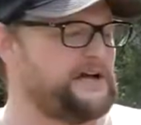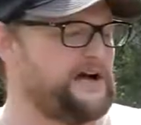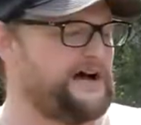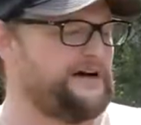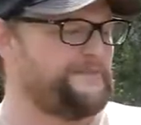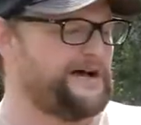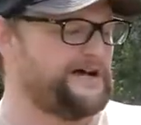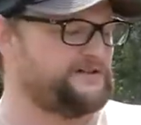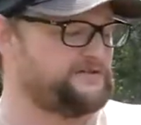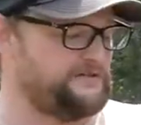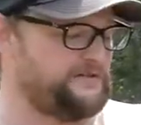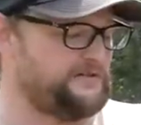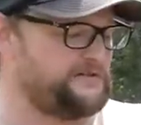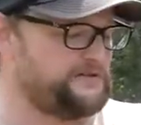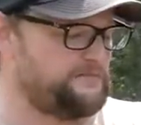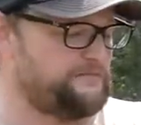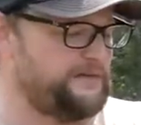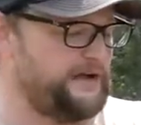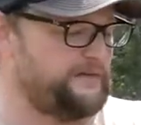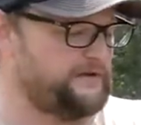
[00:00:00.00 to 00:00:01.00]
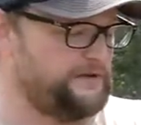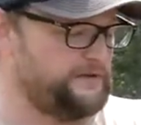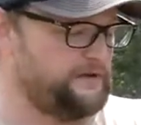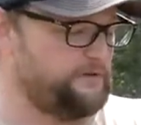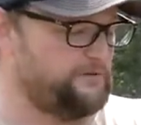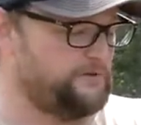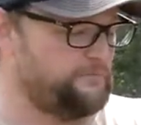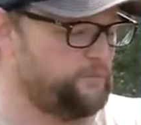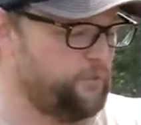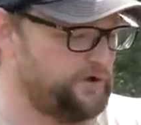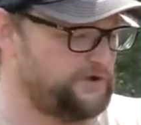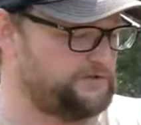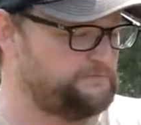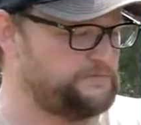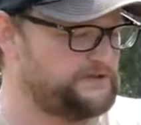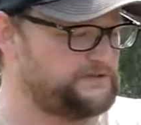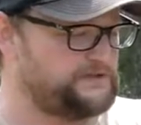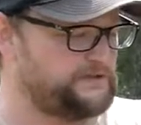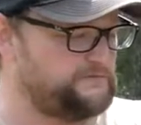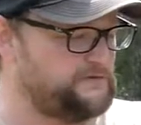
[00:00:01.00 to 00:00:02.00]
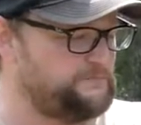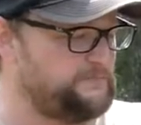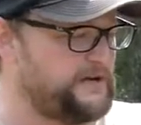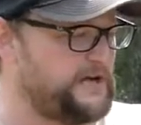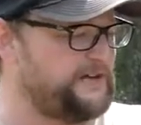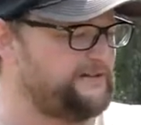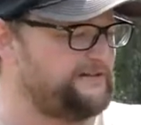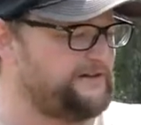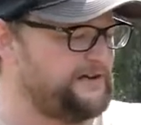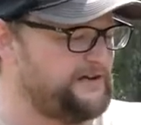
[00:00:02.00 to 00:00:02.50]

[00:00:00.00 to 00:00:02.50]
I imagine these are maybe a little bit more expensive to make.